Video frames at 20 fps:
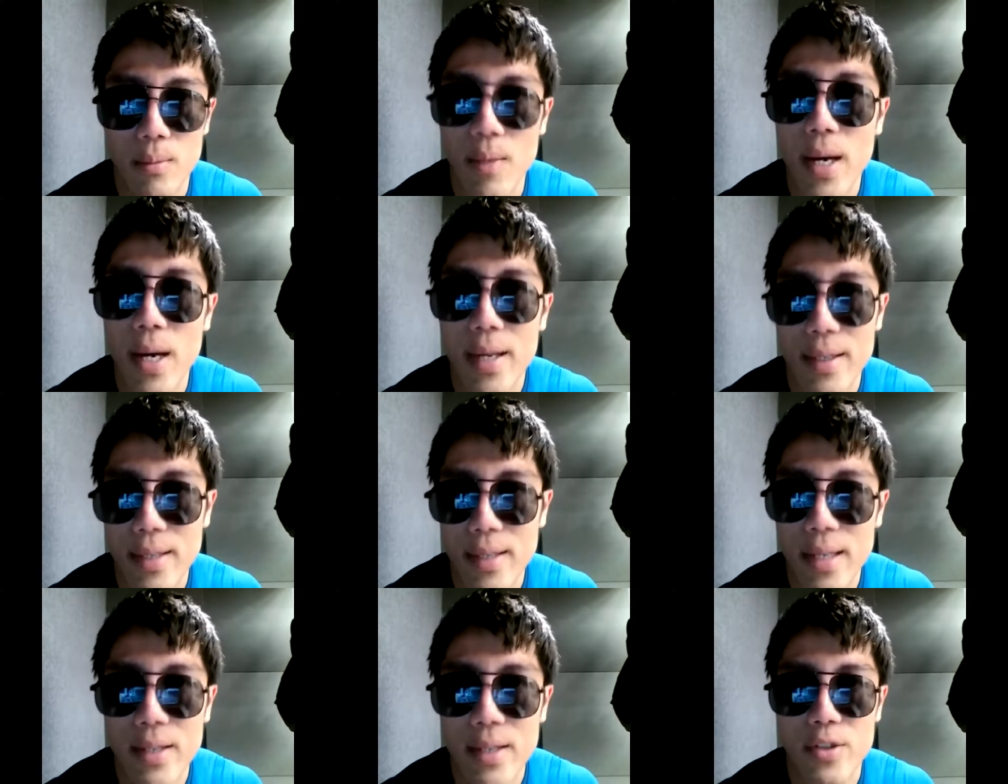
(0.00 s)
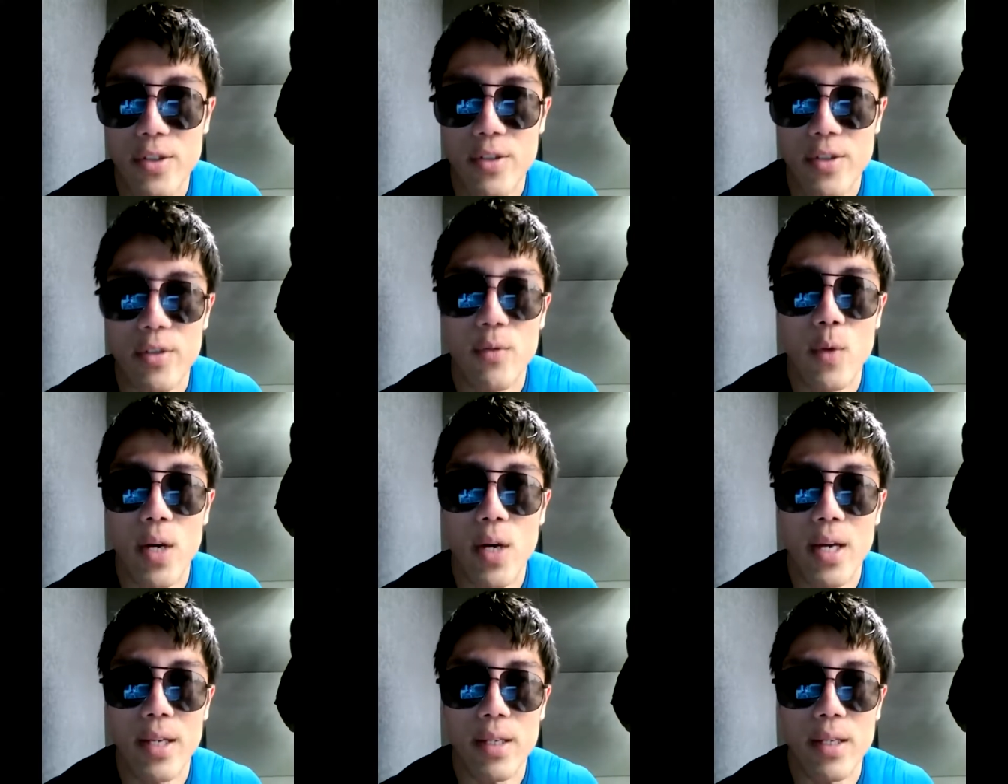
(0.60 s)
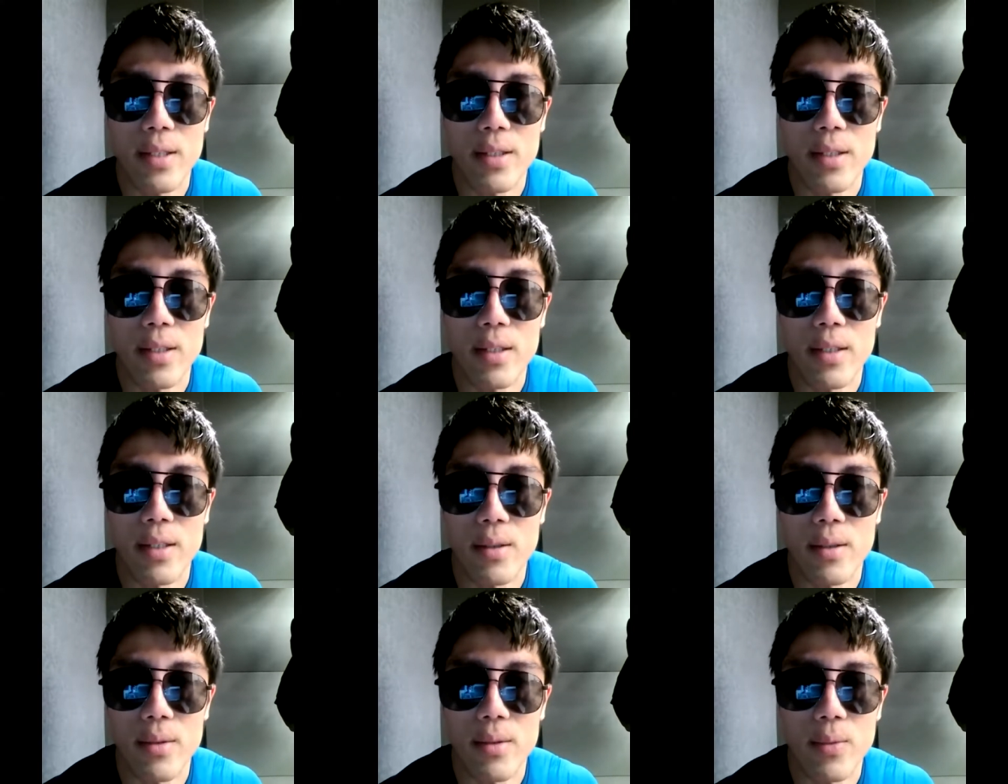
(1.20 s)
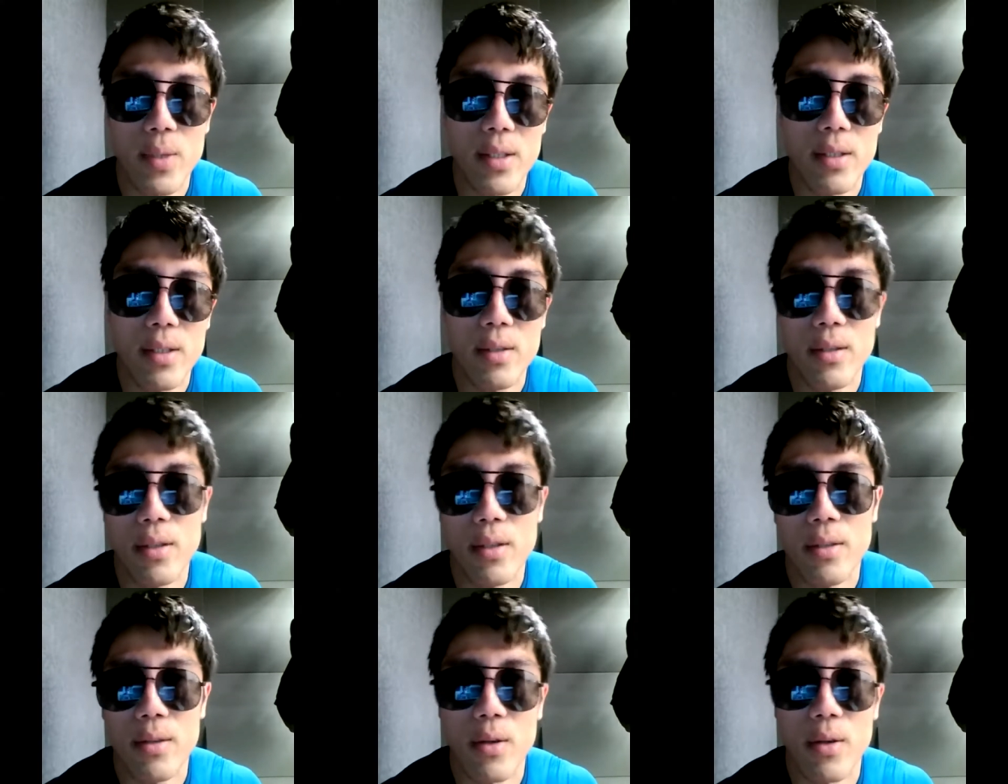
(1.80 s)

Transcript: my analysis of why the well not